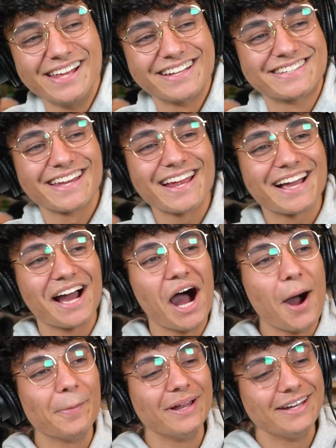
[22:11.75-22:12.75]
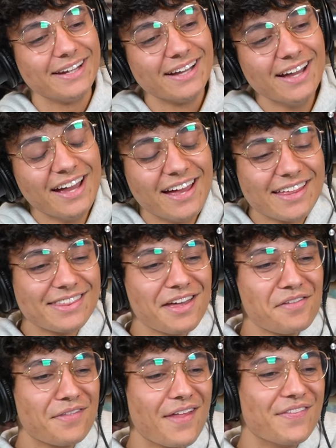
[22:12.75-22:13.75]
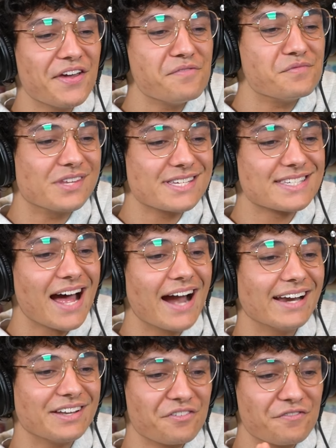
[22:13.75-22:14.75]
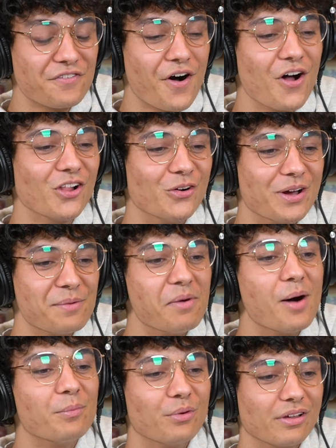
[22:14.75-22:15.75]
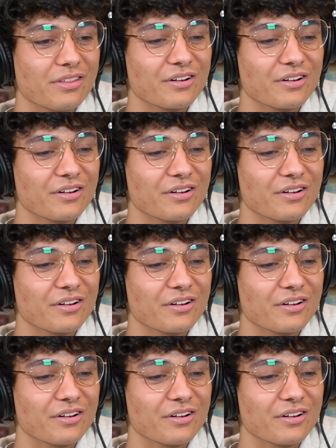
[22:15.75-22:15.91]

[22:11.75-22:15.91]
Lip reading: It's like comedy that they decided to follow him up with